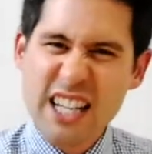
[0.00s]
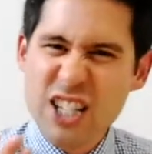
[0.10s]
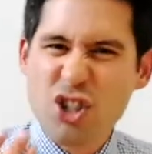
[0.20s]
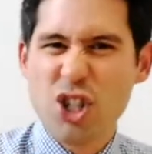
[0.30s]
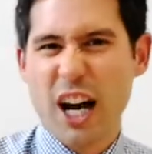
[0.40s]

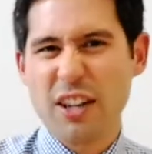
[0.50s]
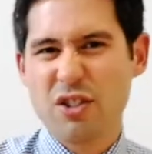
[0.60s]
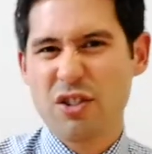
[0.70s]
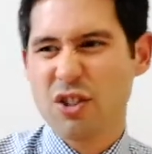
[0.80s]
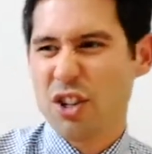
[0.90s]
his
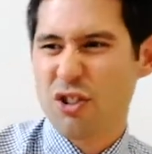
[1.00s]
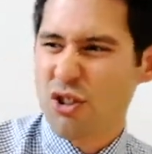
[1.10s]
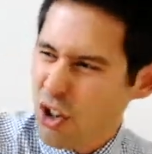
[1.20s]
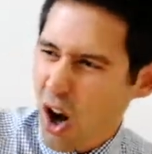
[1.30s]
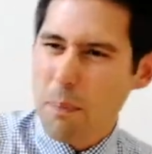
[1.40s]
chance to
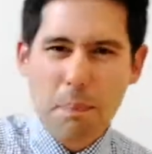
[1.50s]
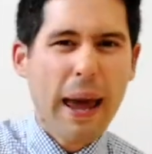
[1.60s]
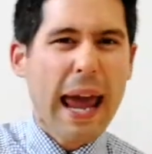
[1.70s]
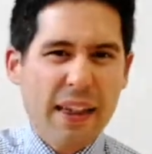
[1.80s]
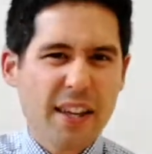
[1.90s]
stop
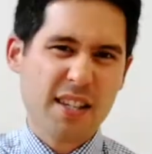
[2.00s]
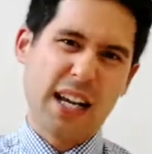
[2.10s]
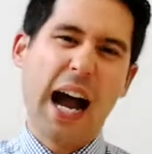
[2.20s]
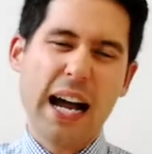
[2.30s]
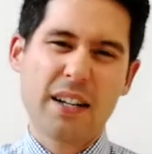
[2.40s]
paying this
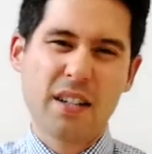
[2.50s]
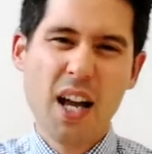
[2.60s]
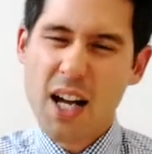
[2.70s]
tax